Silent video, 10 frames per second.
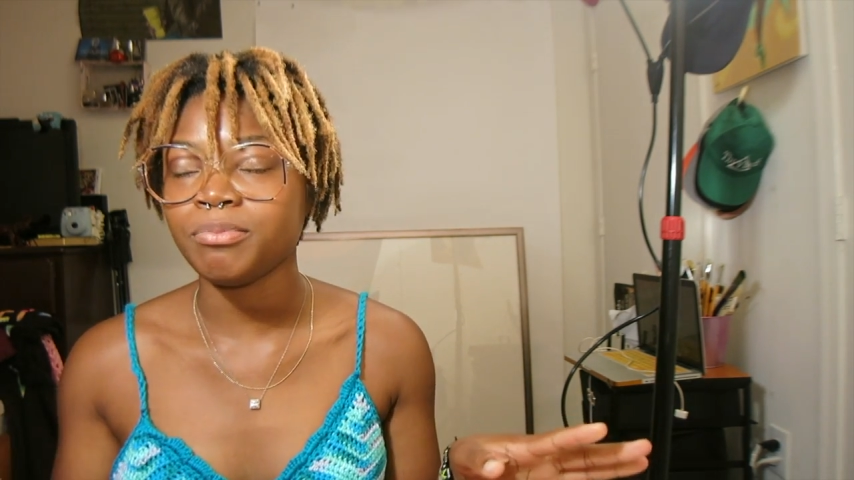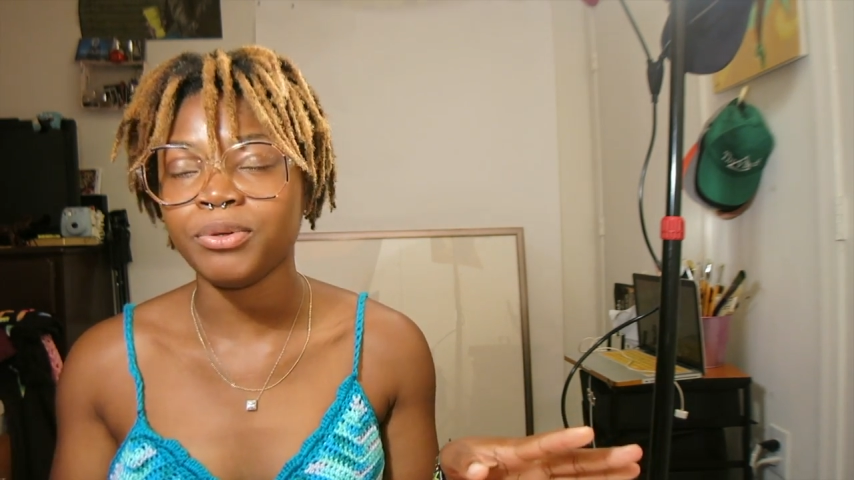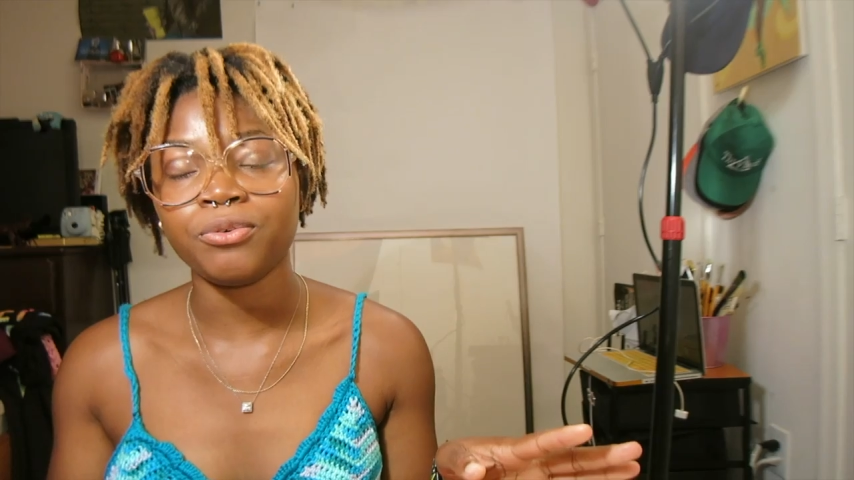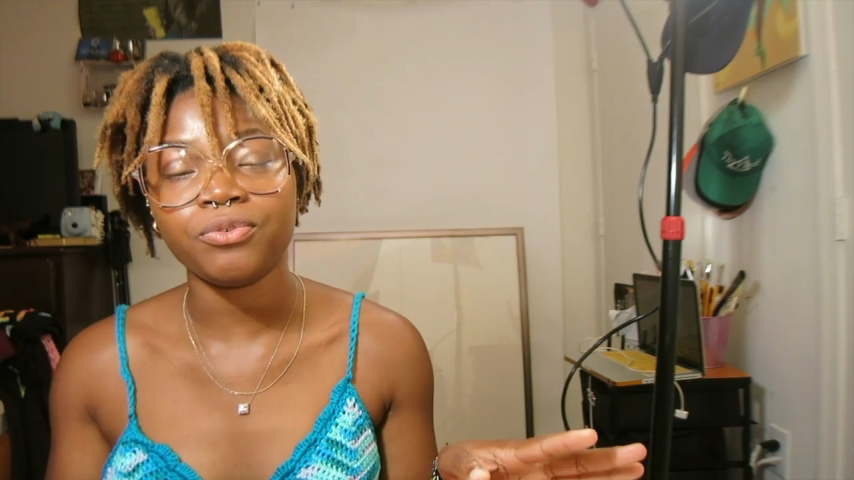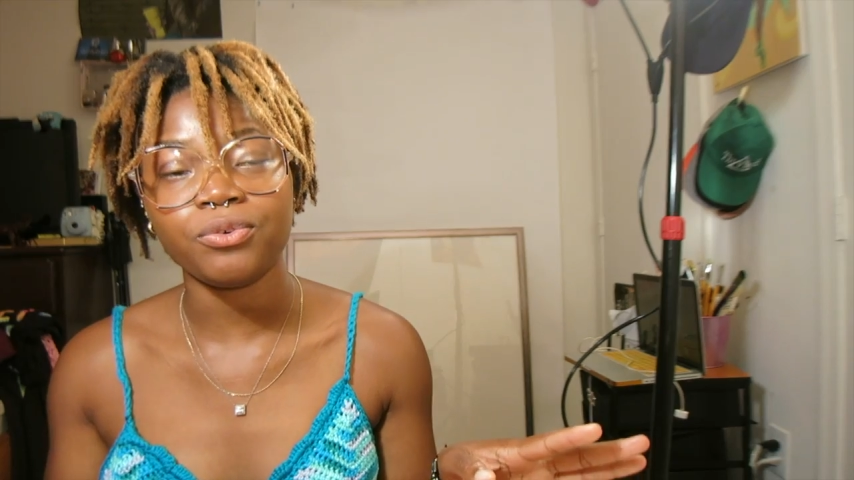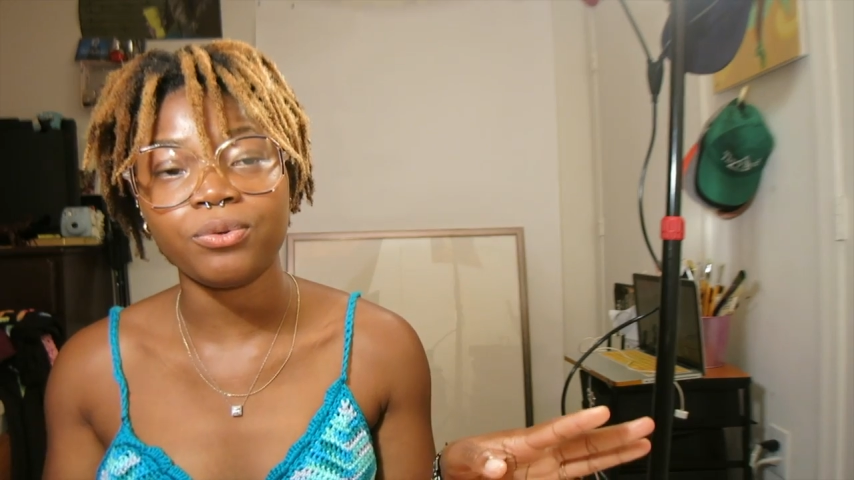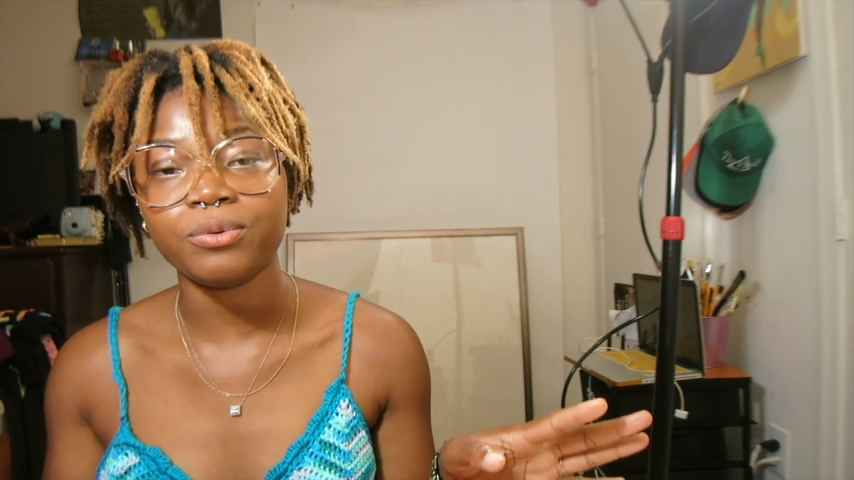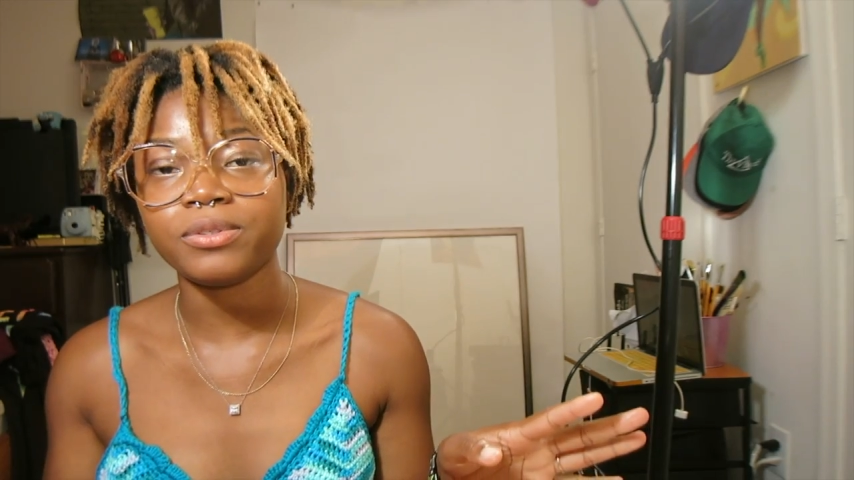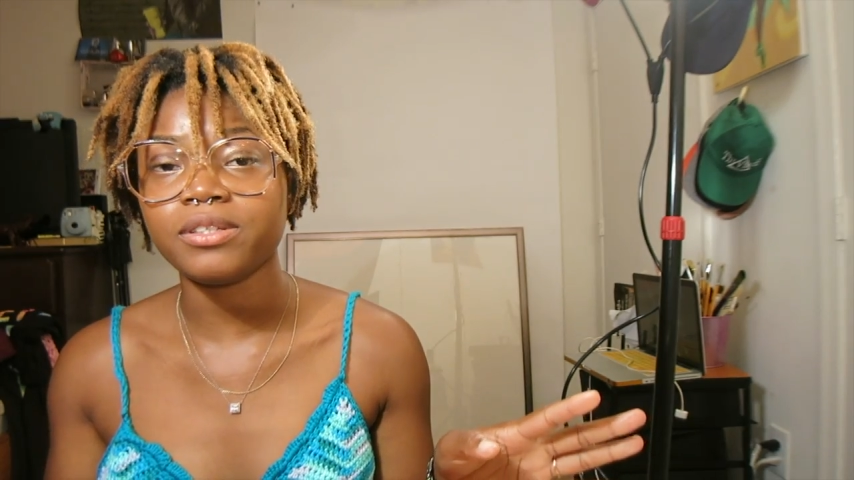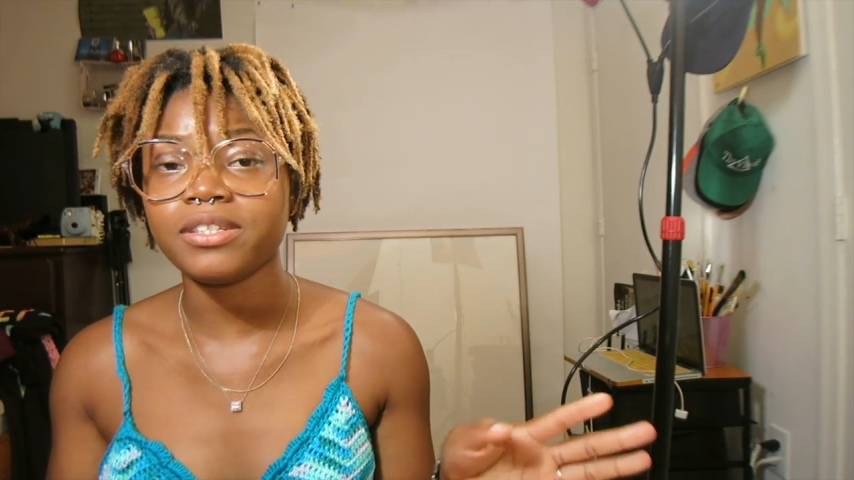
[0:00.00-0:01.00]

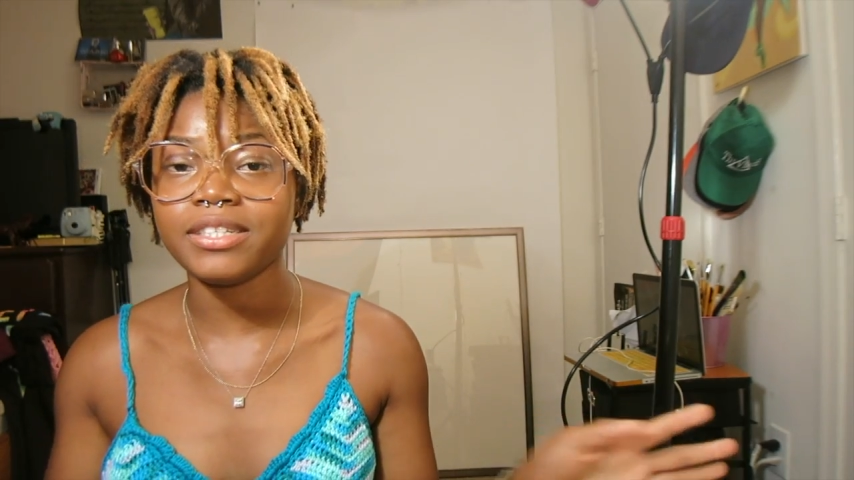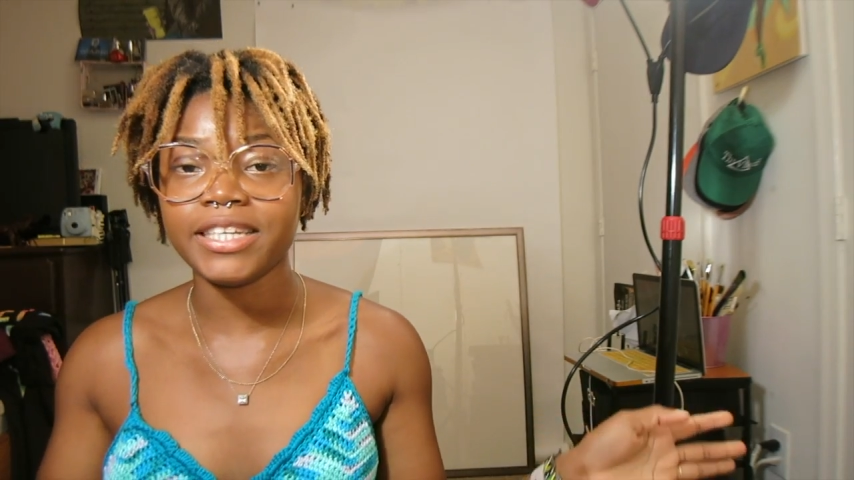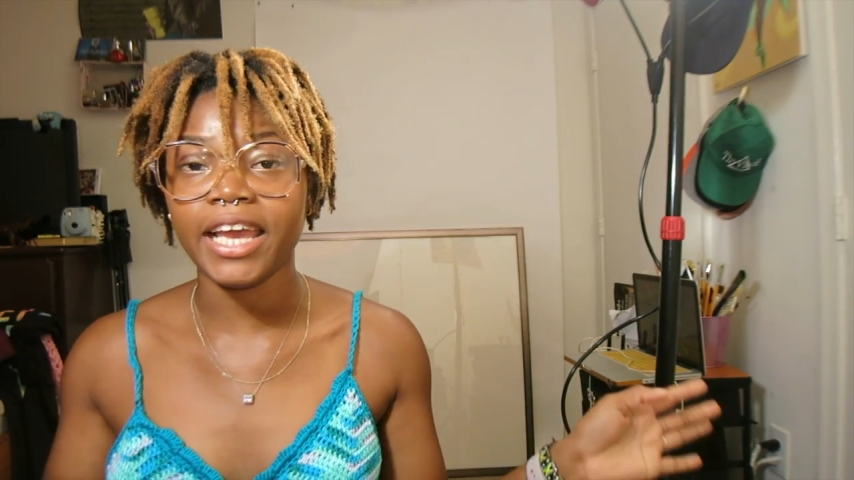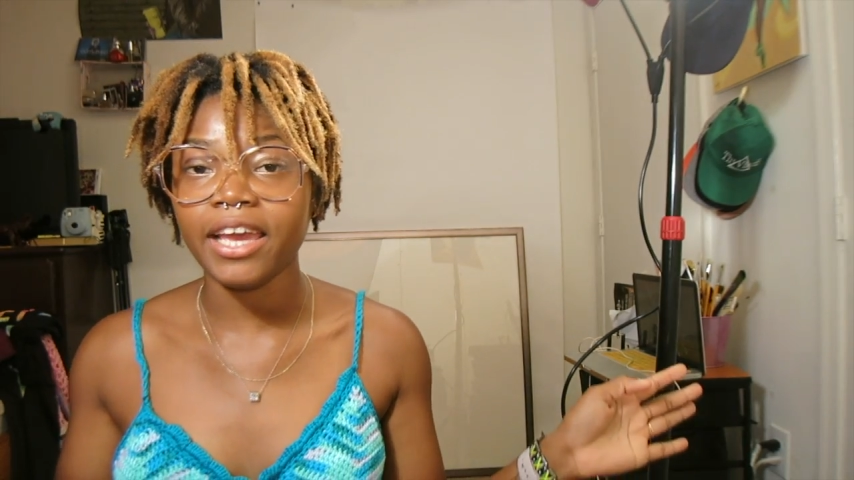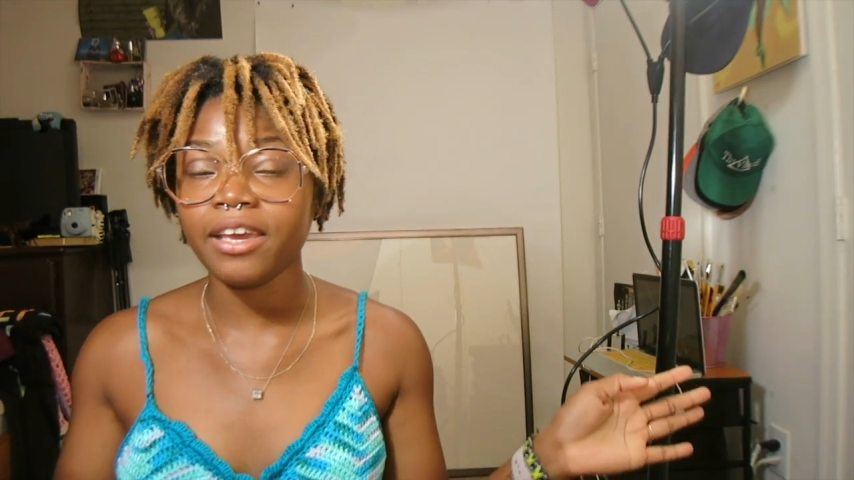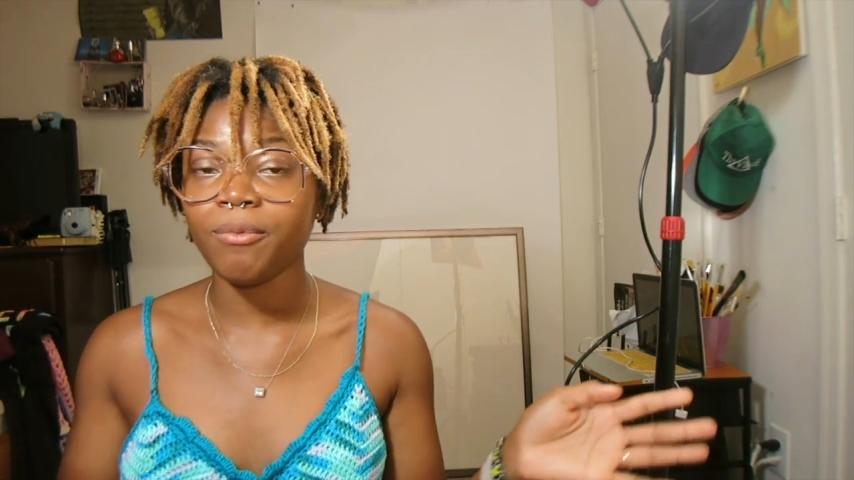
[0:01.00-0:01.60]
beautiful day.